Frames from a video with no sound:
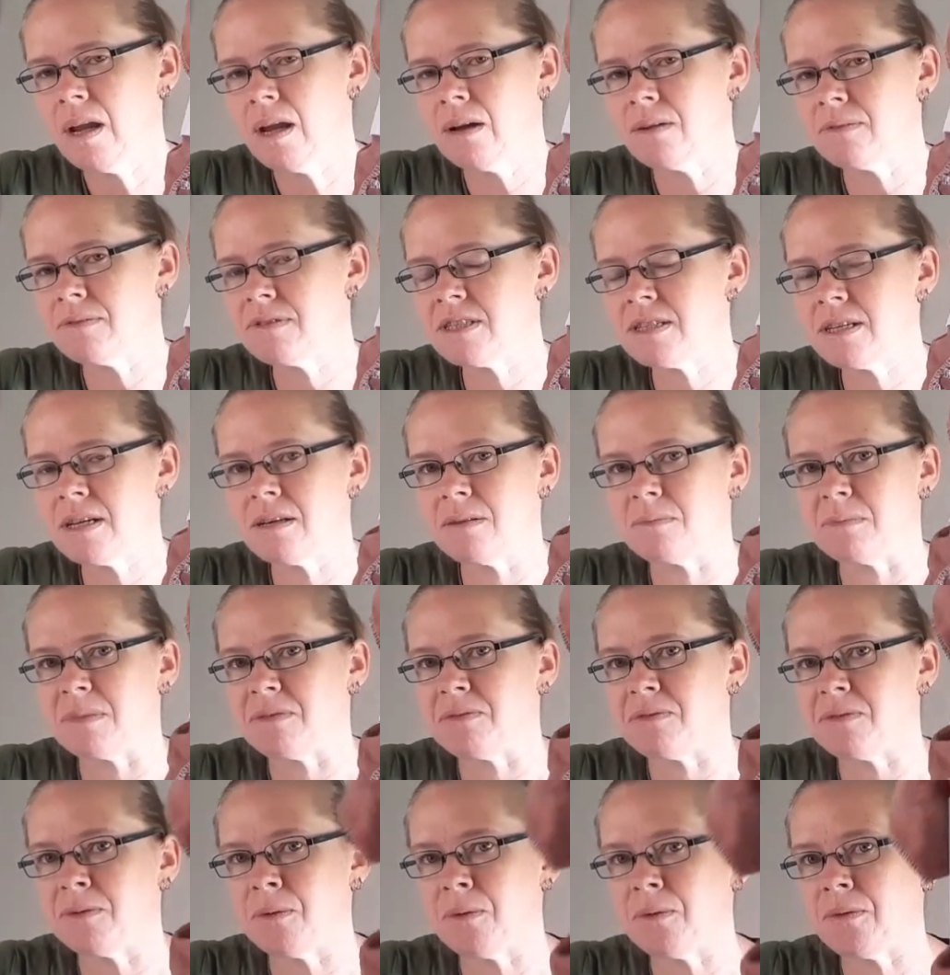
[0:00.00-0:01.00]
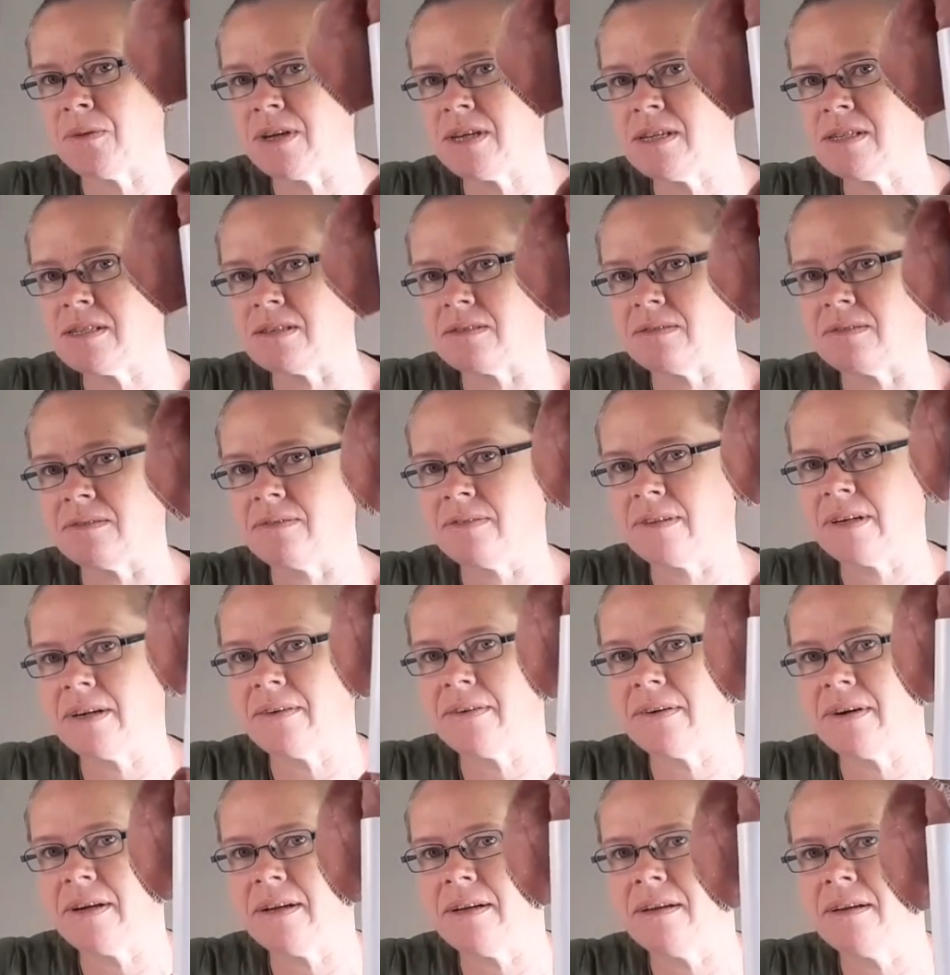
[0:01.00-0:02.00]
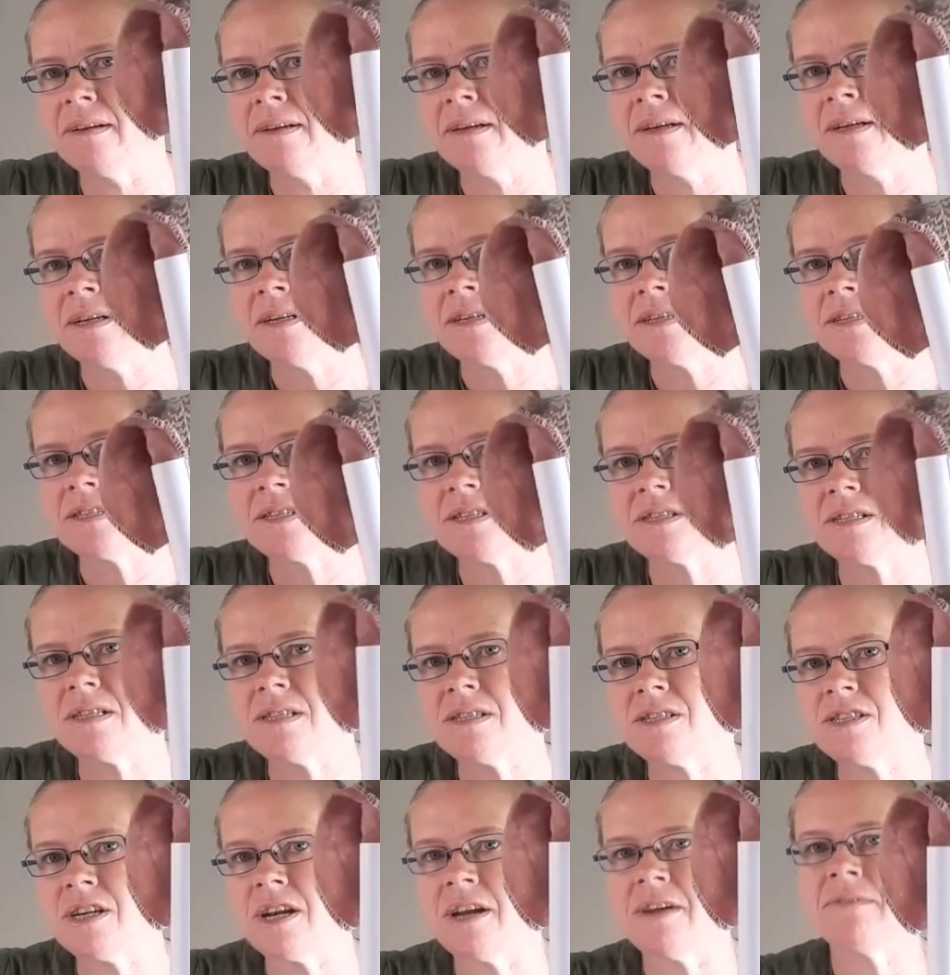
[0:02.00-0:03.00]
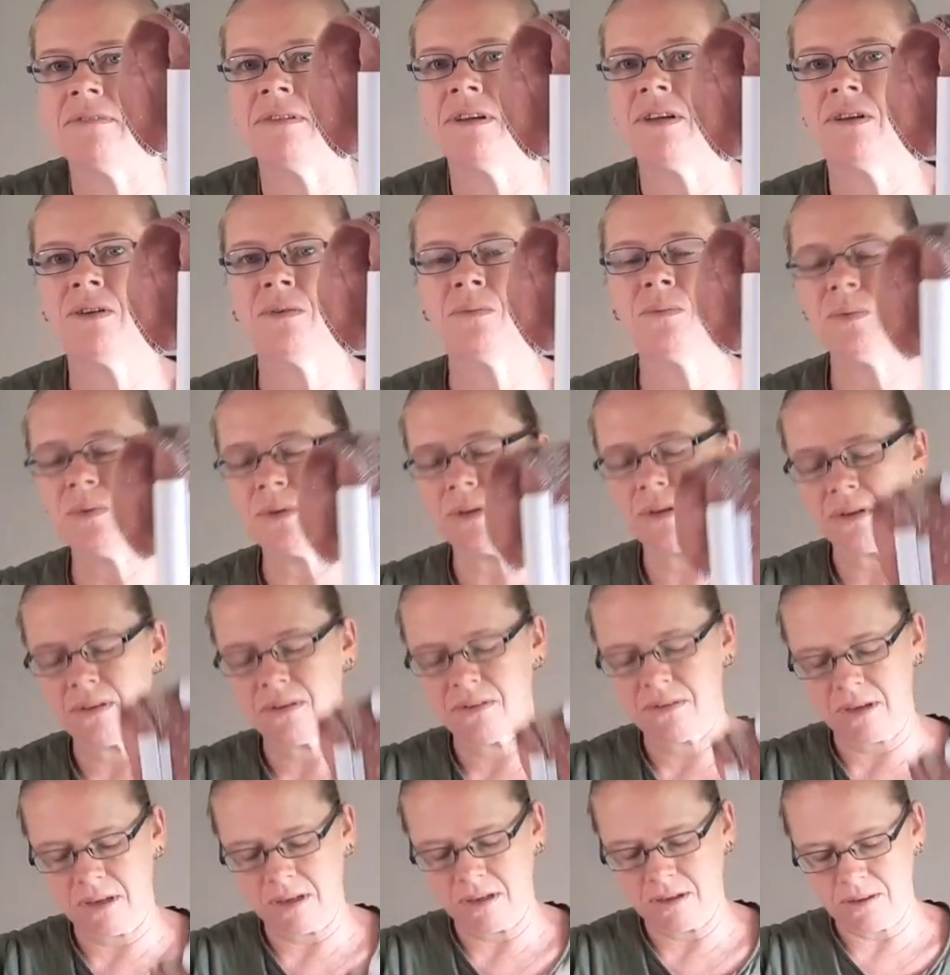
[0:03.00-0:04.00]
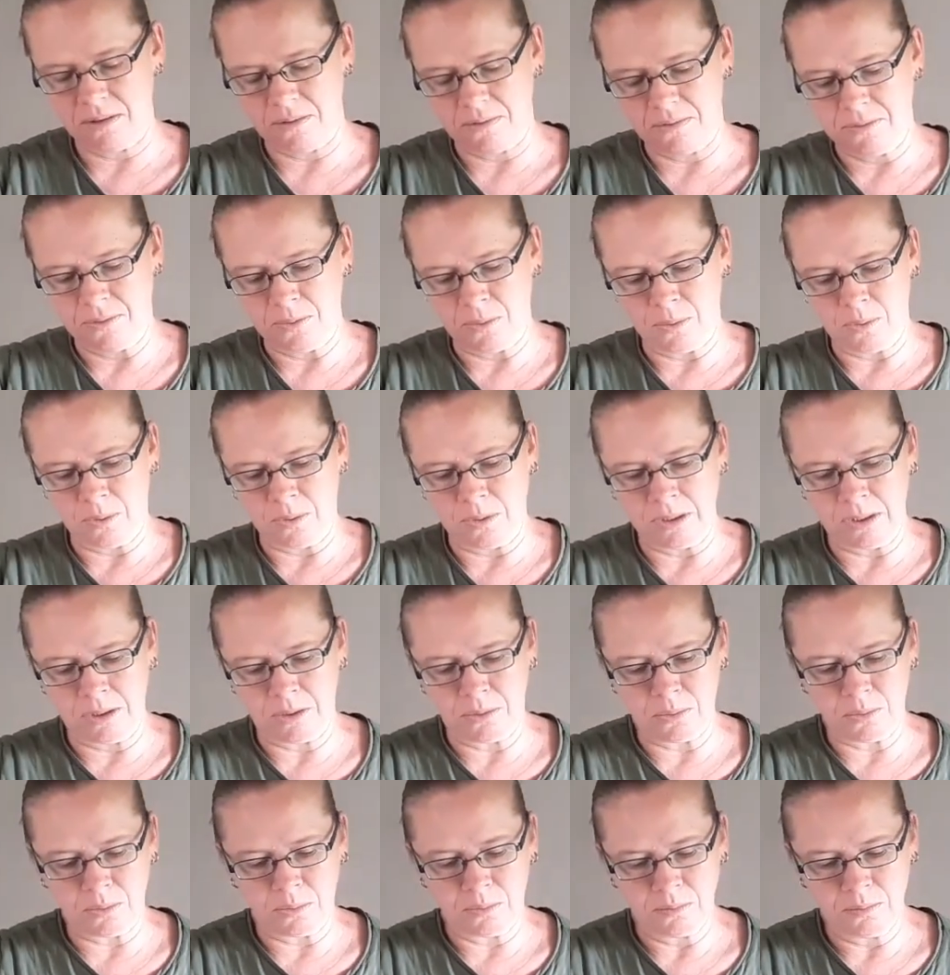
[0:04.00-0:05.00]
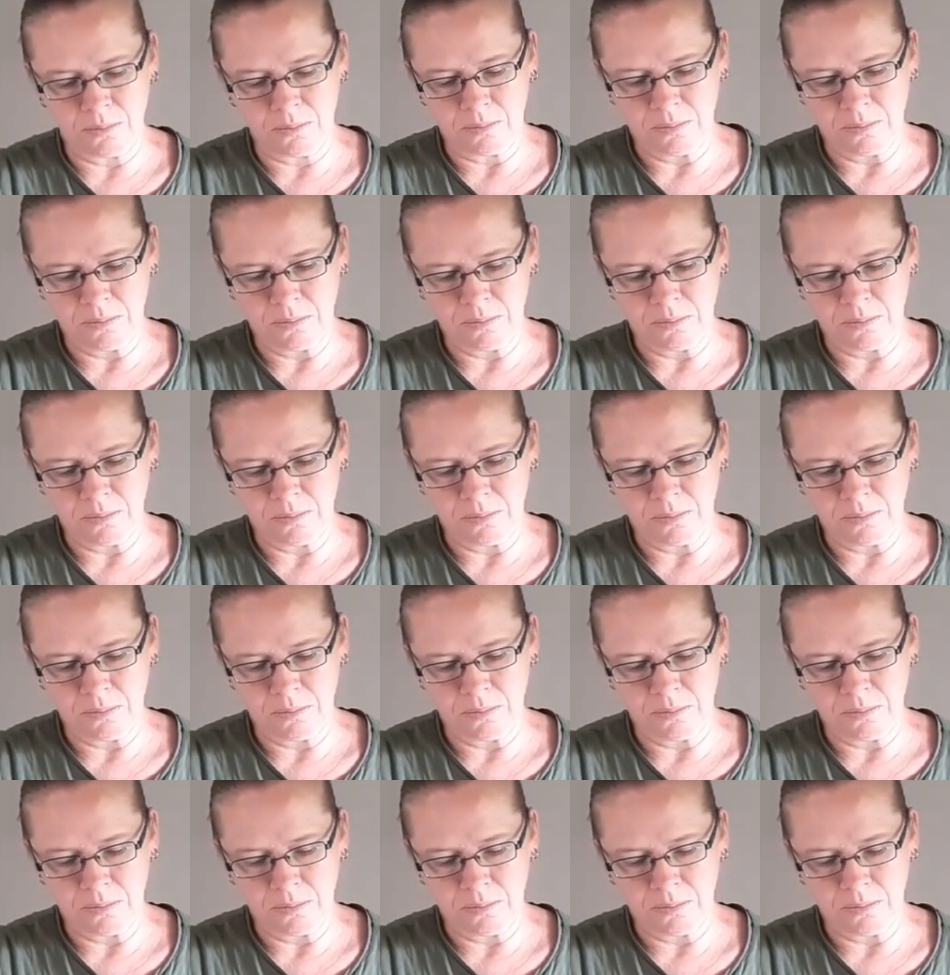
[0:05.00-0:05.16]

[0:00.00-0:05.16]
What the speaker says: I've said it before, these are very stitch heavy. You wouldn't think it for little